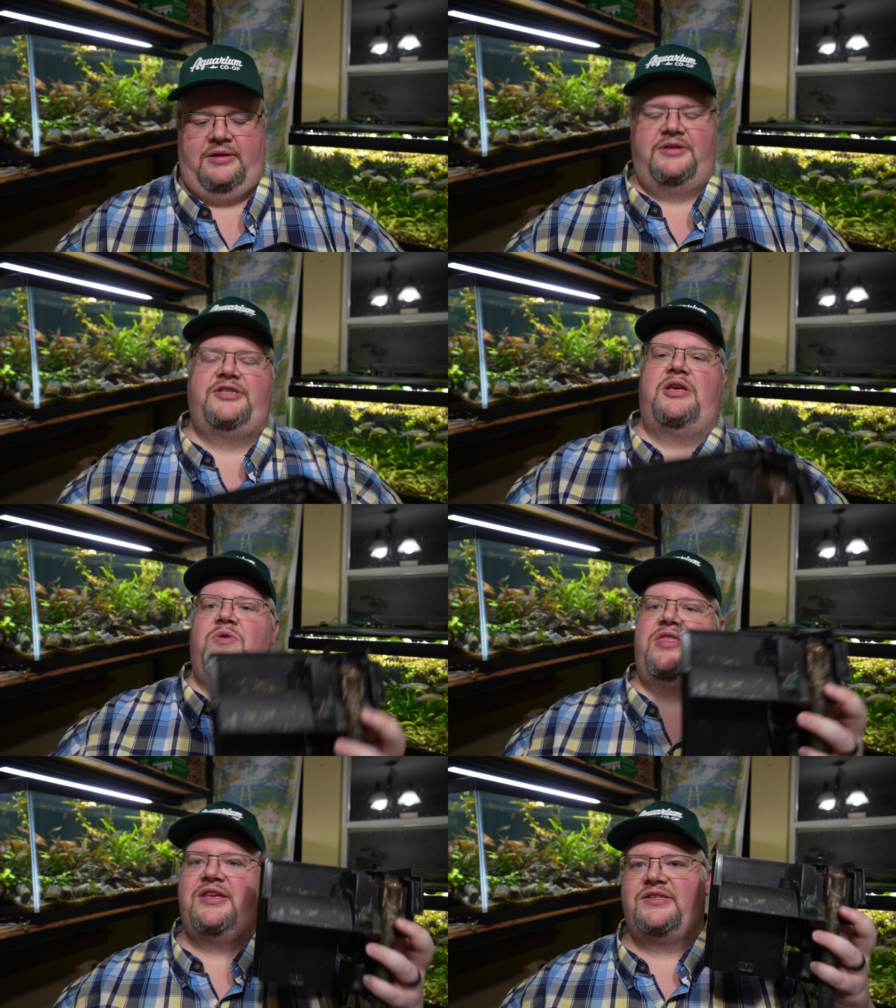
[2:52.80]
You see,
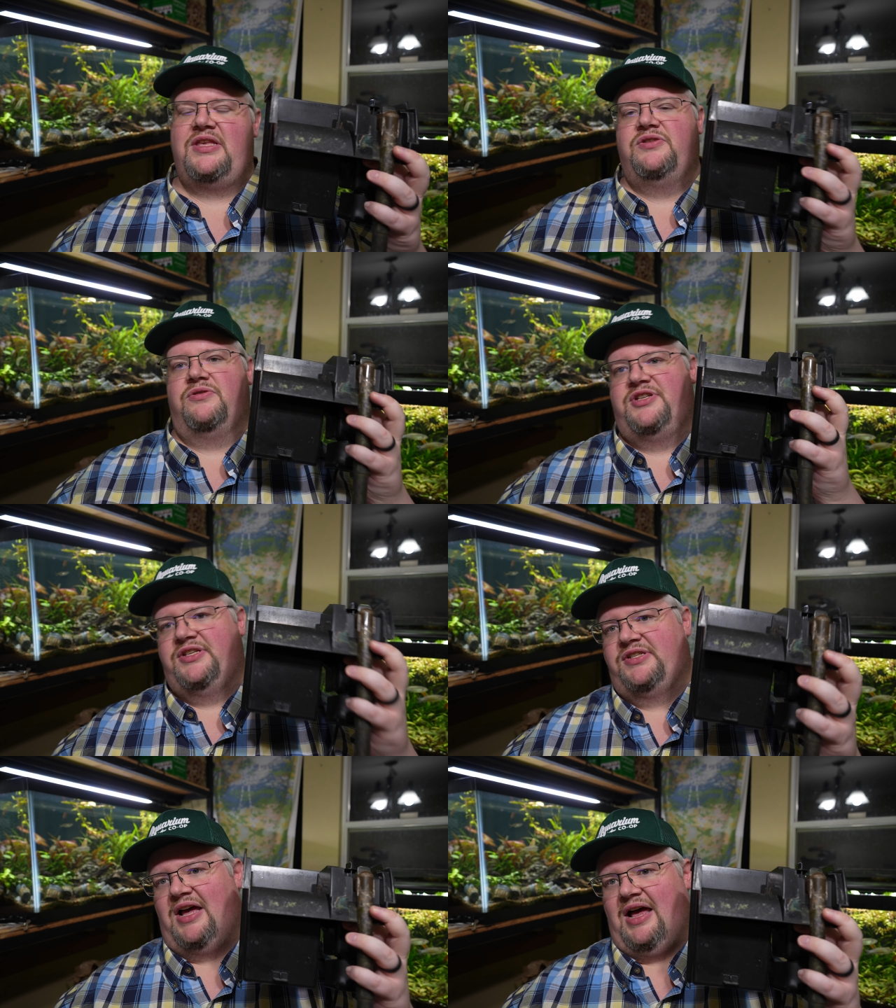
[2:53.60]
when these things are
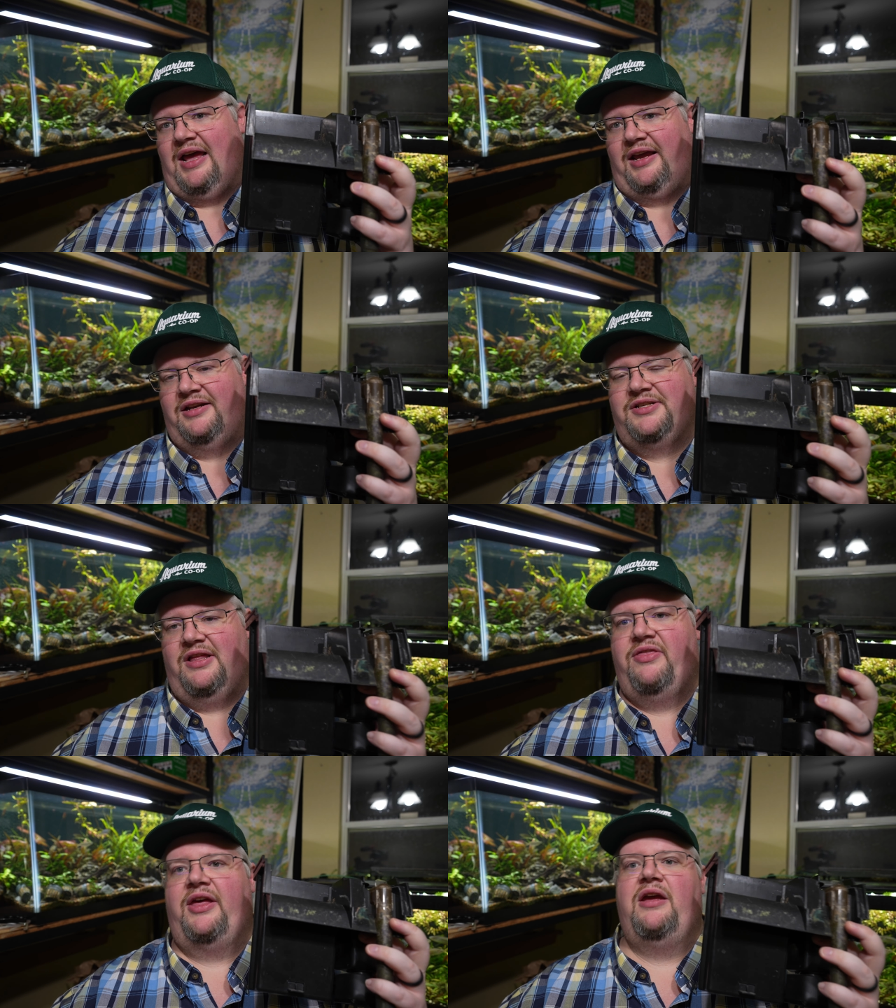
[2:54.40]
designed,
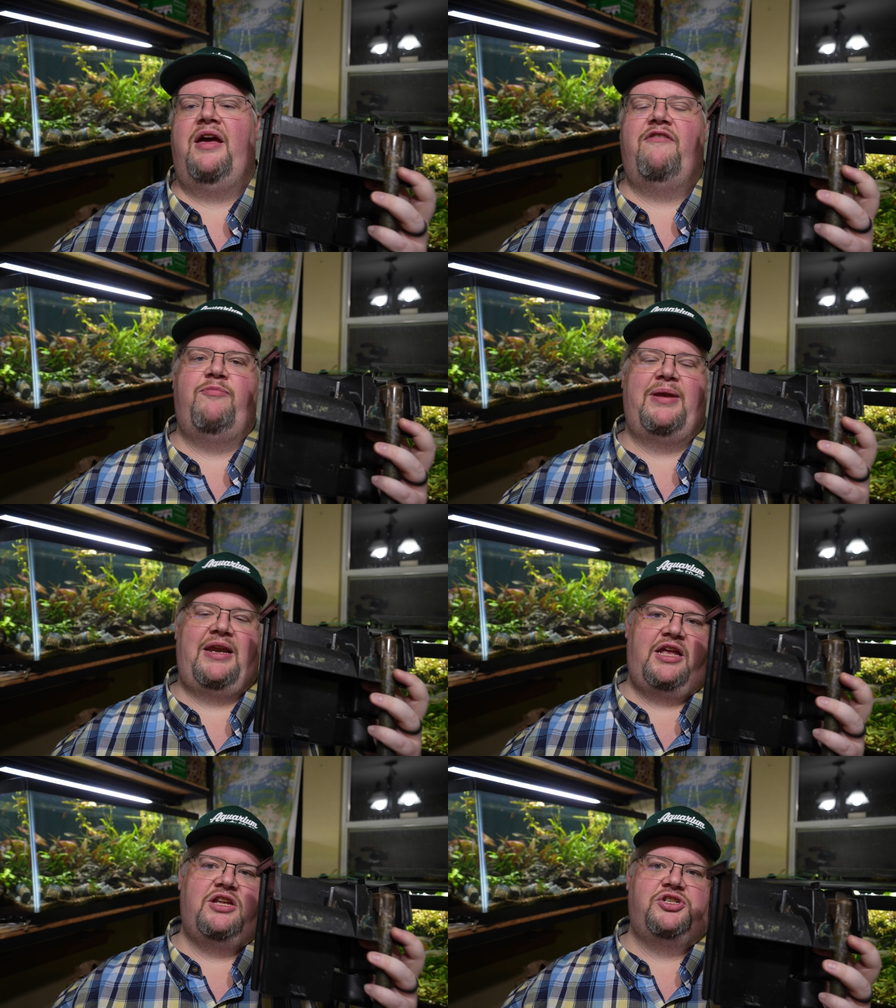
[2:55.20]
they have been
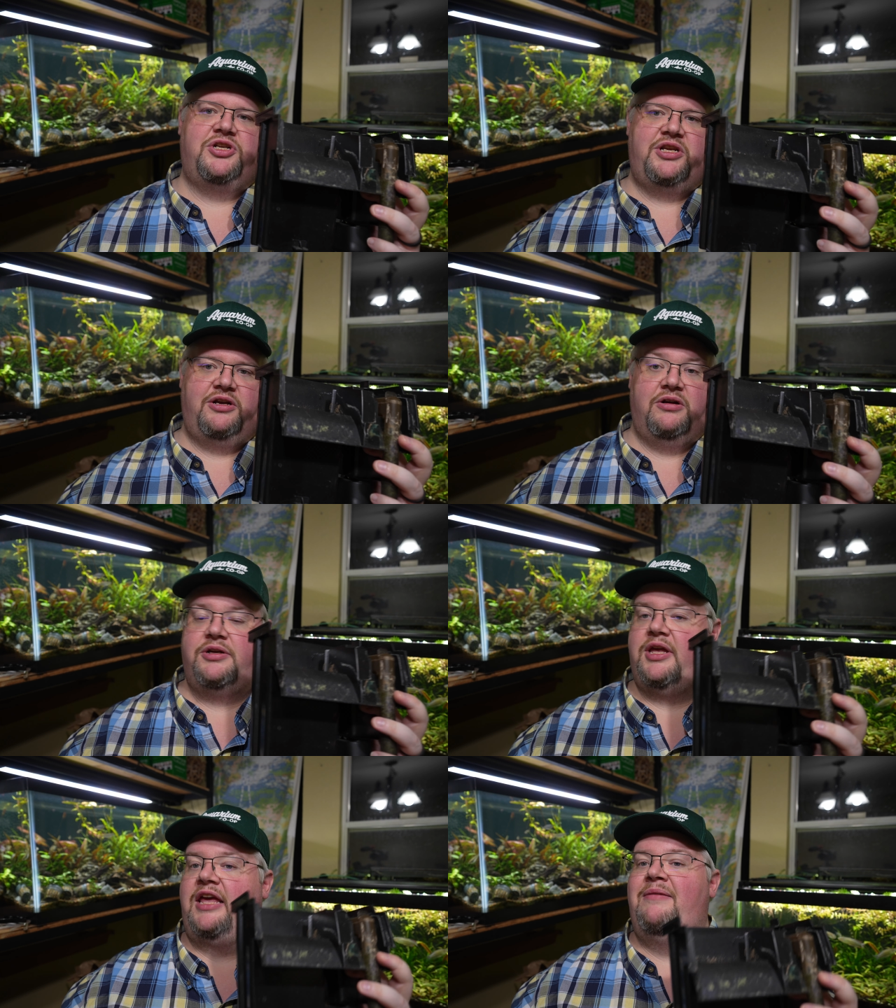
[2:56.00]

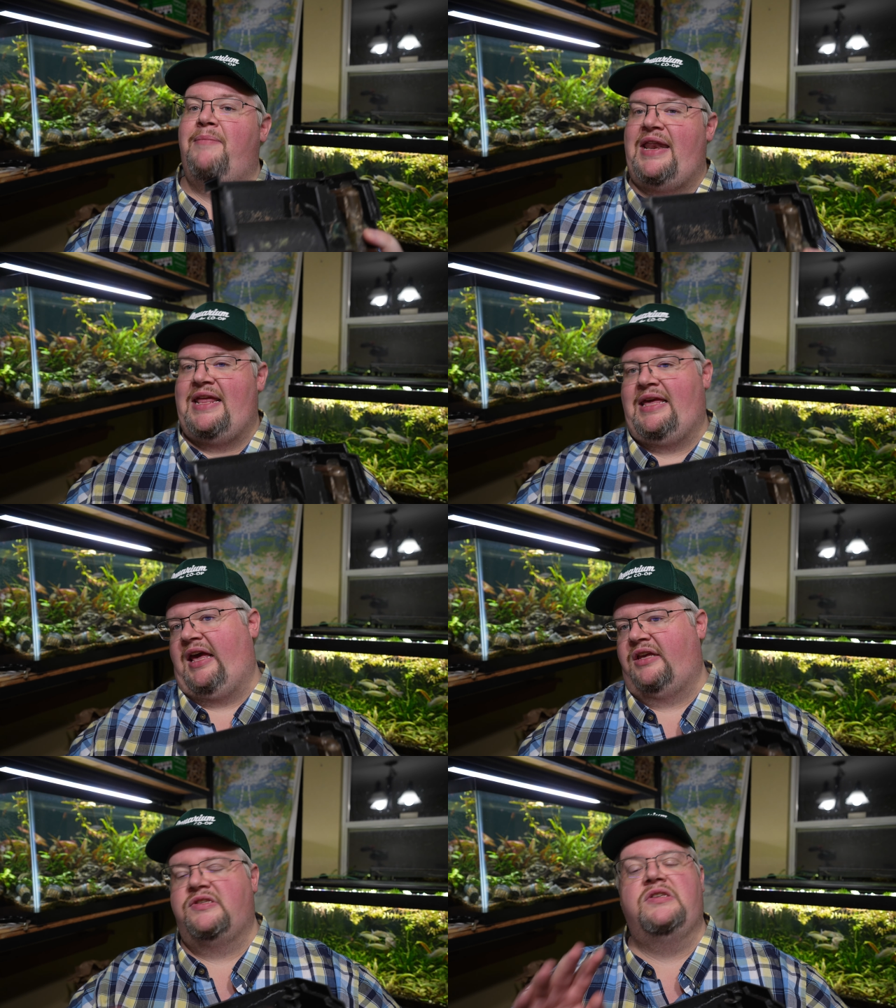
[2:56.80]
engineered, in many
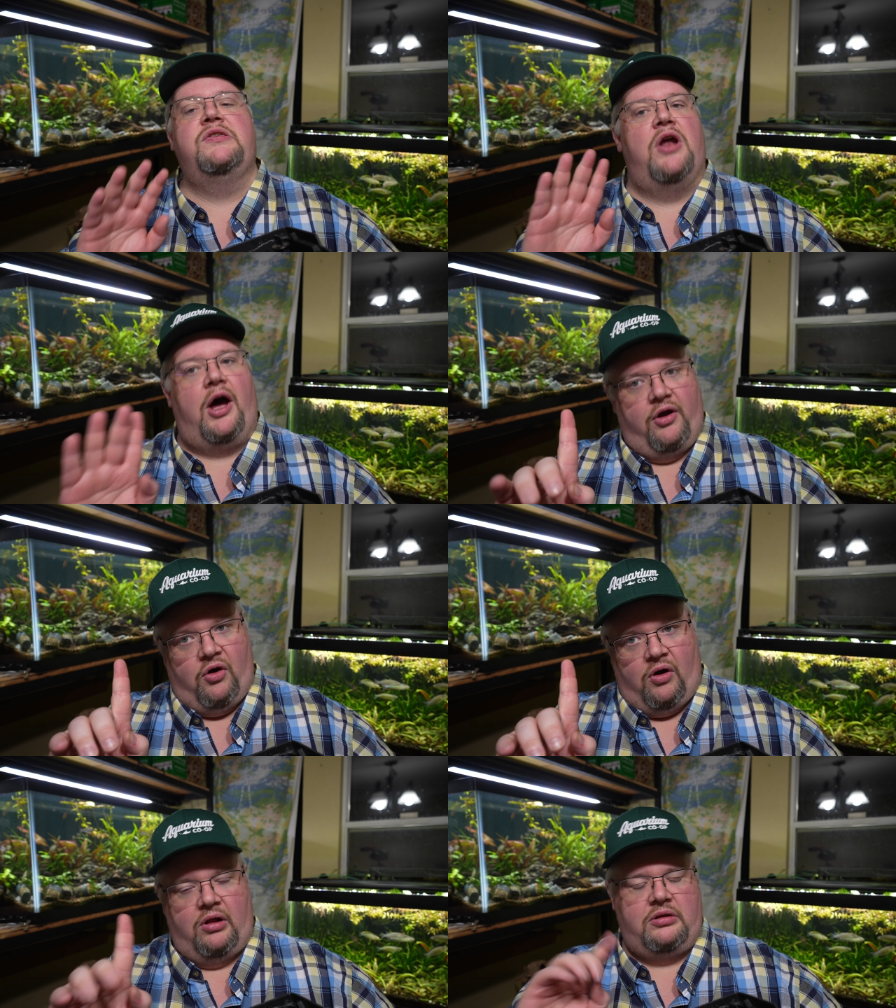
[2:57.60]
cases, not
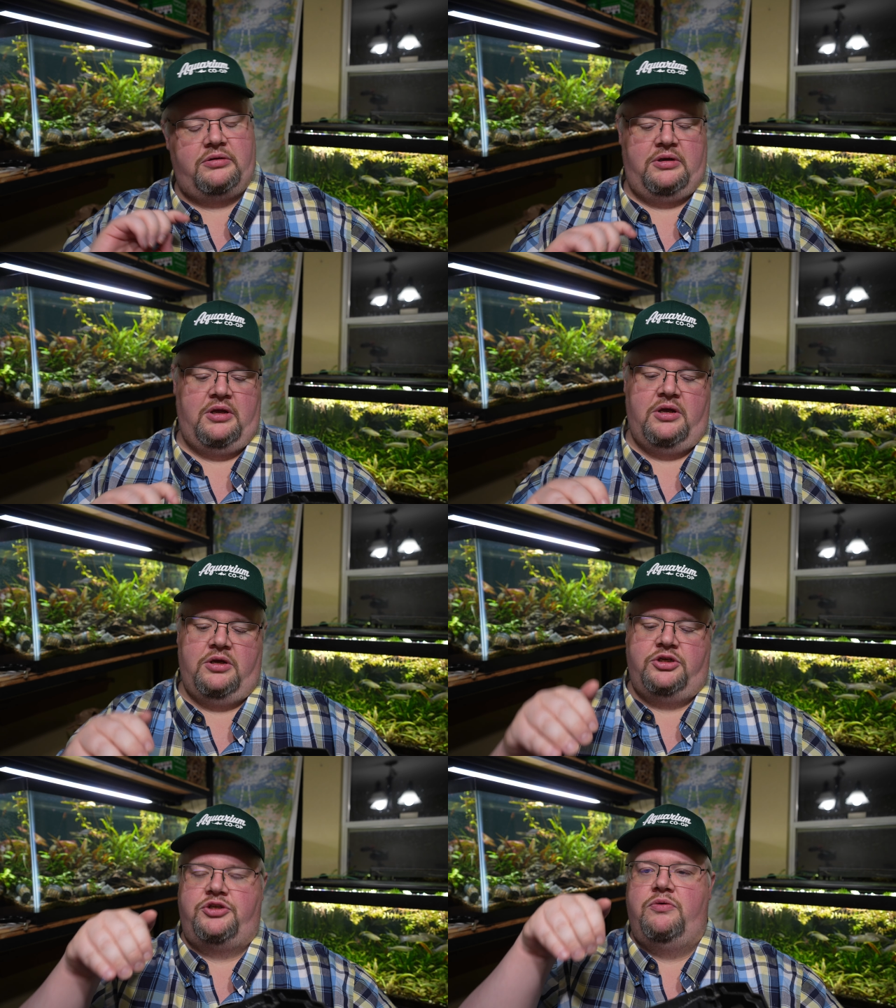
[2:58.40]
all,
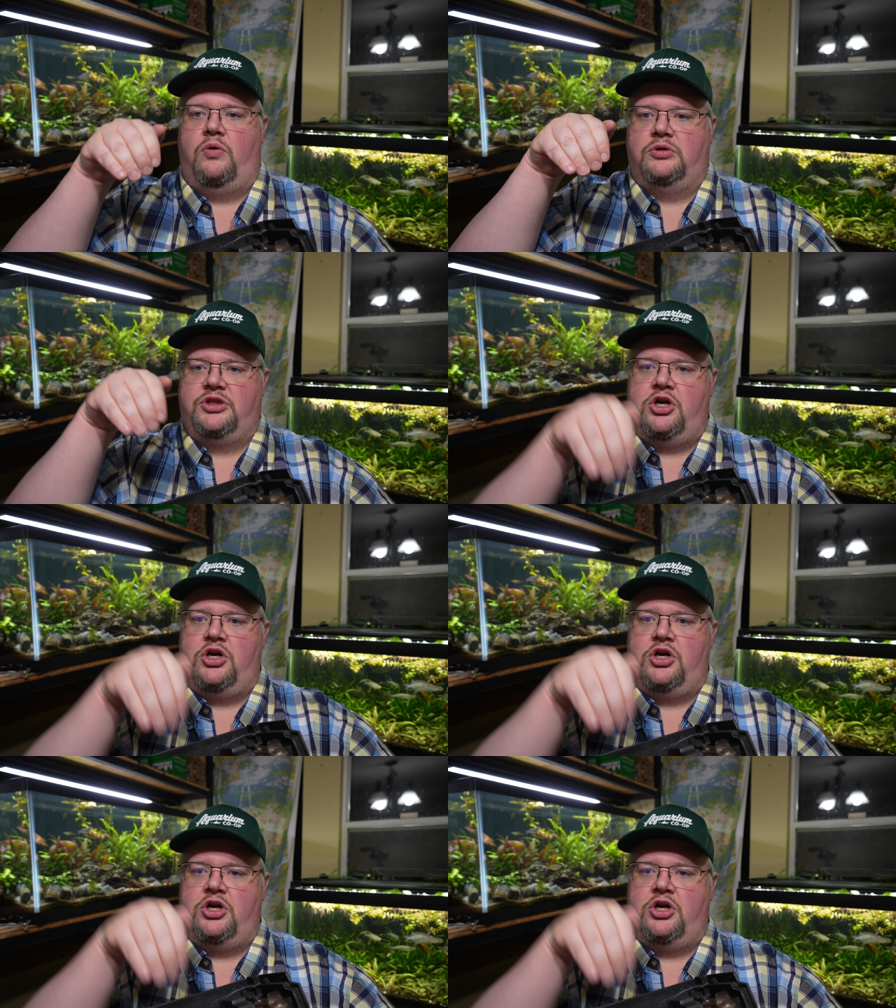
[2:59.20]
to hold